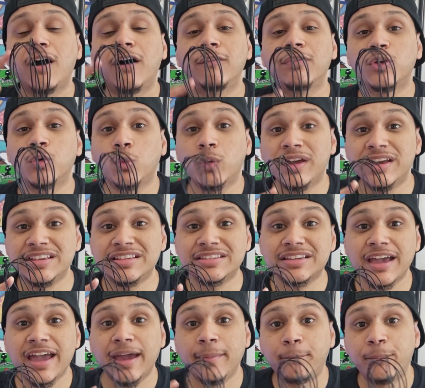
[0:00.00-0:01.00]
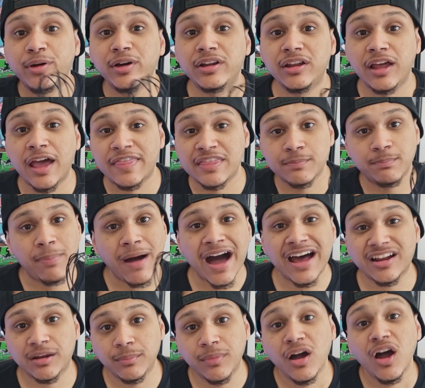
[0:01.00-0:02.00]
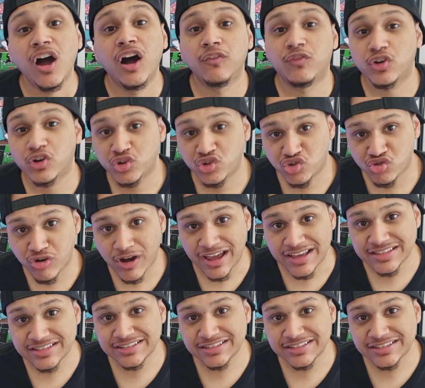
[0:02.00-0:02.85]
of the whisk and put it at the bottom of her dress,